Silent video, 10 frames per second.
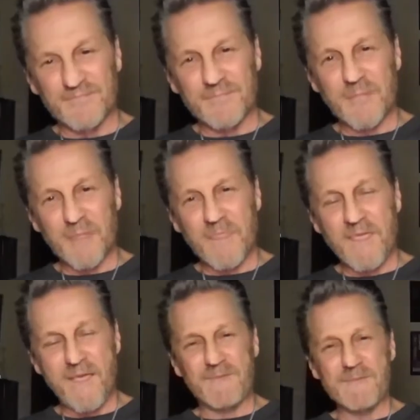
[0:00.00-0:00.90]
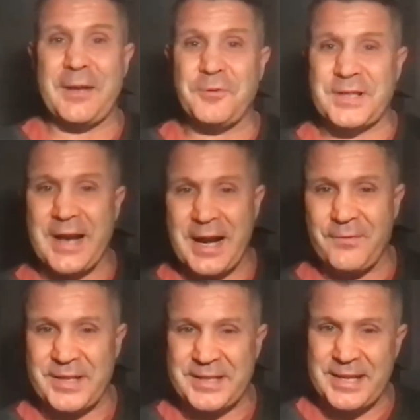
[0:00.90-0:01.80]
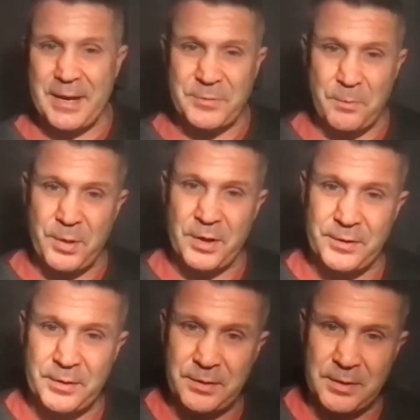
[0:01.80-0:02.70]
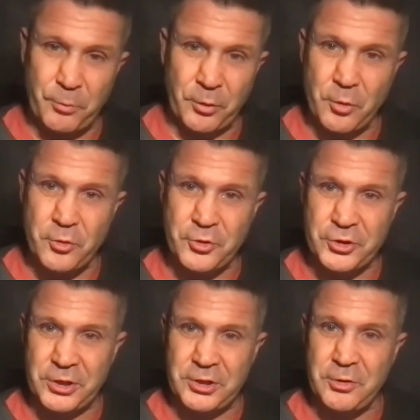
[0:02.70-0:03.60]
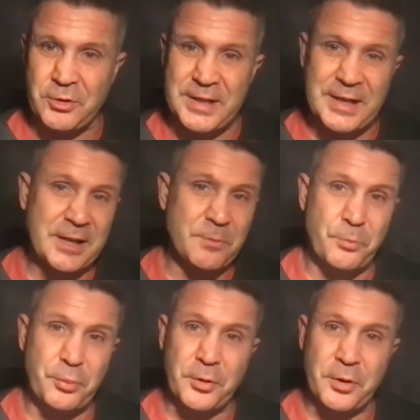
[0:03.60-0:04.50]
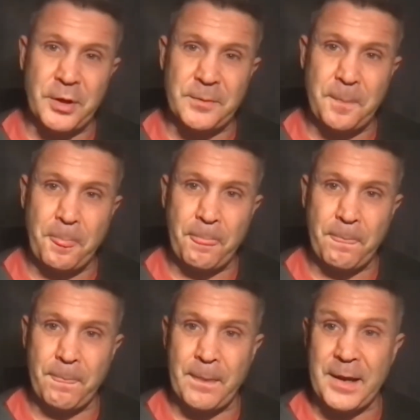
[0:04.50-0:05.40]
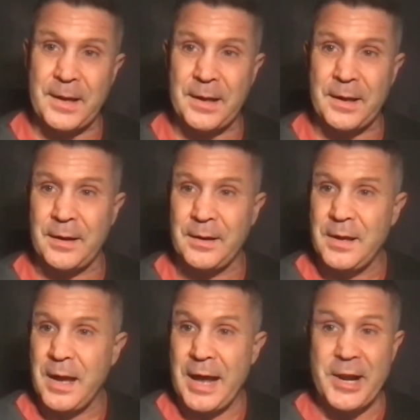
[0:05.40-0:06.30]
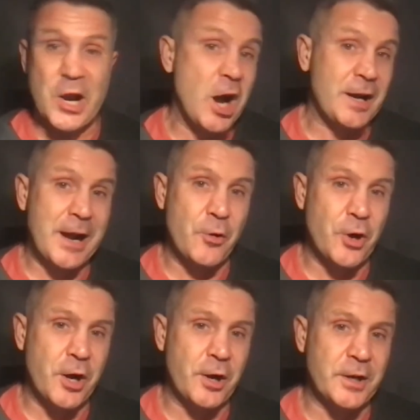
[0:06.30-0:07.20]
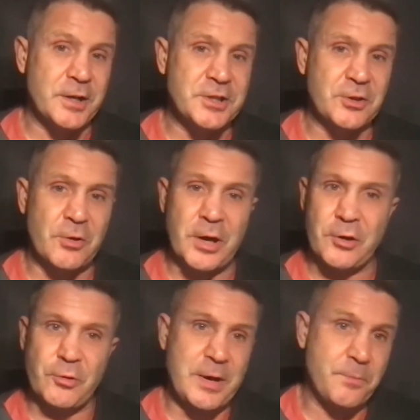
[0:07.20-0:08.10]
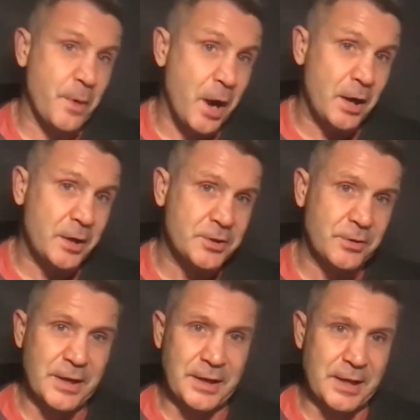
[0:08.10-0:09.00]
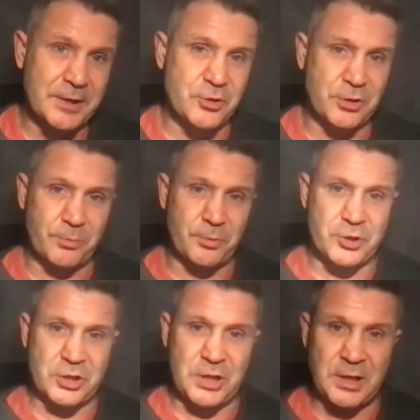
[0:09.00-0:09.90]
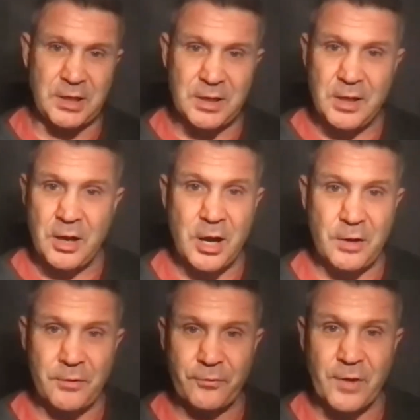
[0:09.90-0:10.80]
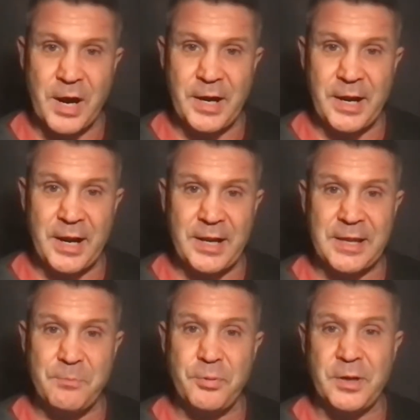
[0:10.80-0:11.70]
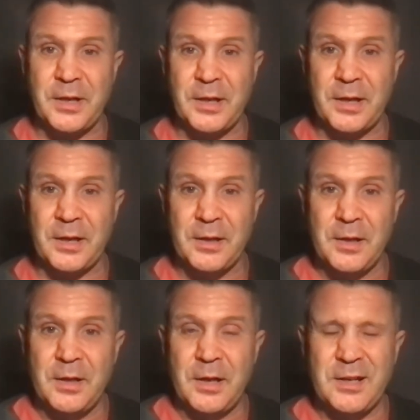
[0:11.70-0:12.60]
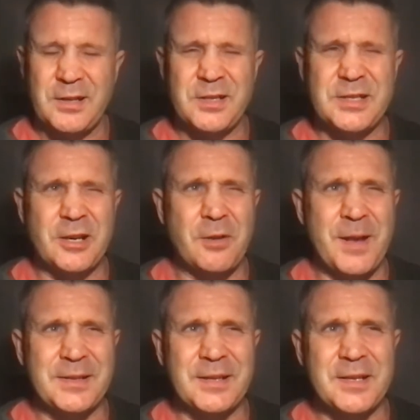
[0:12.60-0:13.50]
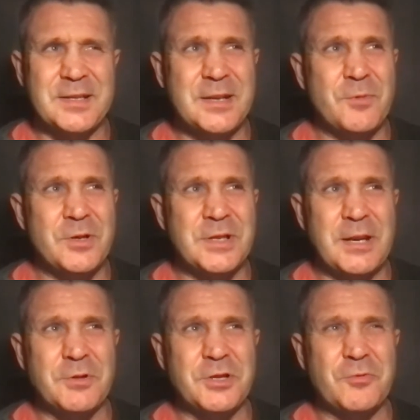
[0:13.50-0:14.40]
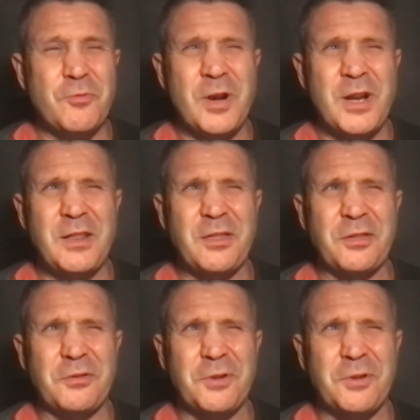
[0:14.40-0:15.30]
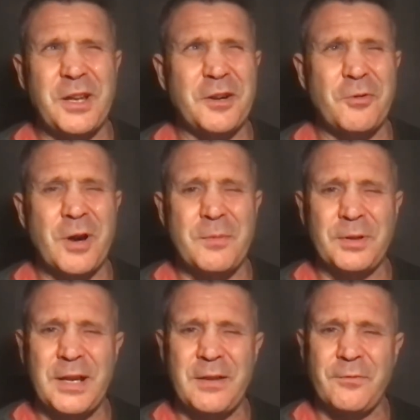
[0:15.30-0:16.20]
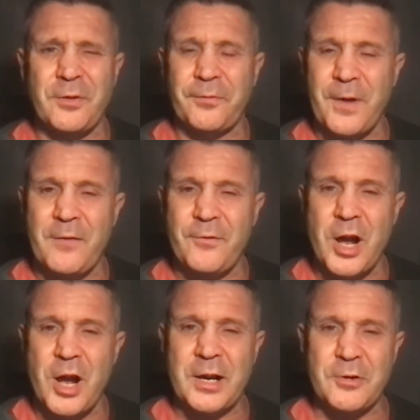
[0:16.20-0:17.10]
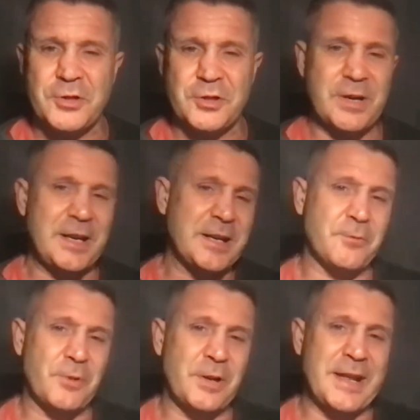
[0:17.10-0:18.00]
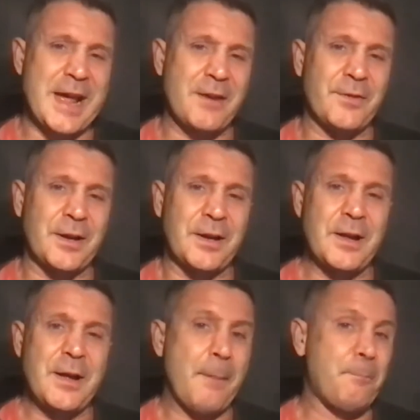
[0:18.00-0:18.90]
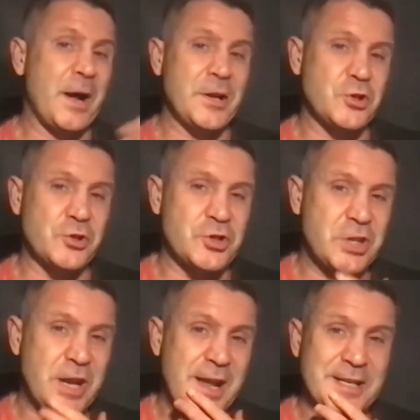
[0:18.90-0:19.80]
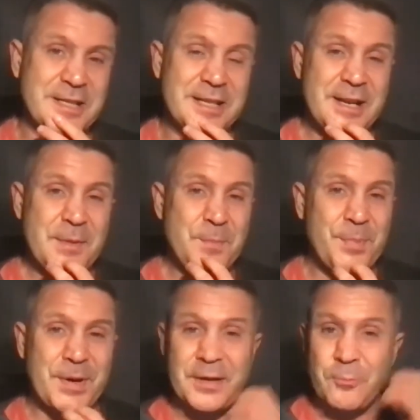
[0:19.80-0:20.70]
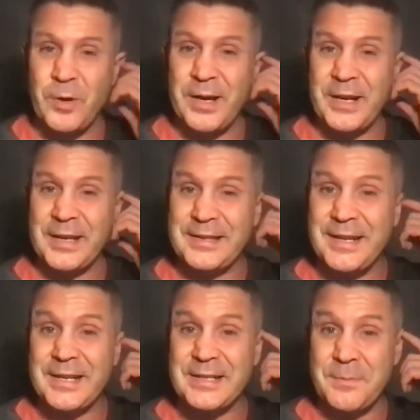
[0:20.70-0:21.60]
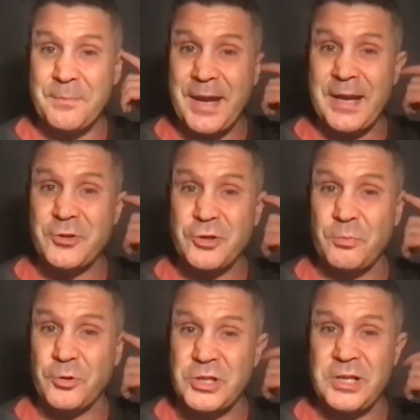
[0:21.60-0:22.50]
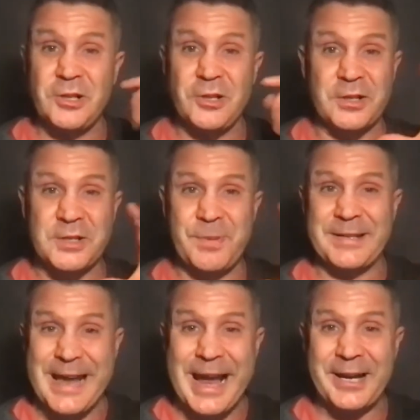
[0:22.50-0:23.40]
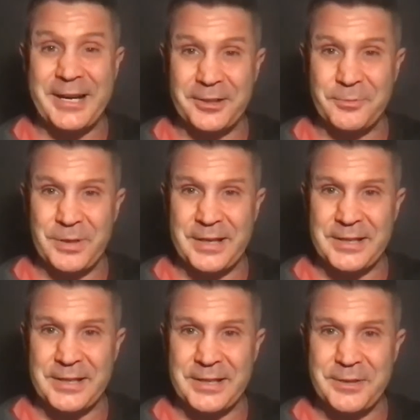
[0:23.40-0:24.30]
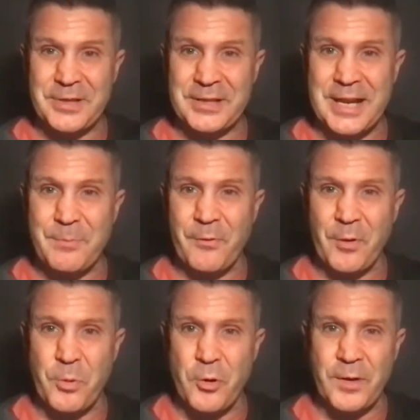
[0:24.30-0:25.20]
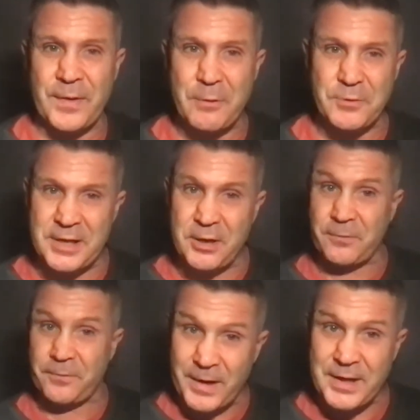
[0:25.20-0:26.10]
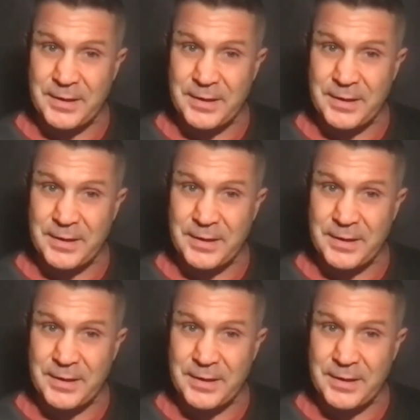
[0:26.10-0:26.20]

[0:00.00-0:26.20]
reason I think it was kind of a setup to build the promotion too is they didn't put like a knockout artist or a great boxer in against Triple G on Friday night. They put in a Saramenta, his name was, and he was 23-0, I believe, with 5 knockouts. So he didn't really have a puncher's chance. But what it did is it made Triple G look spectacular because he was the type of opponent that was there to fight,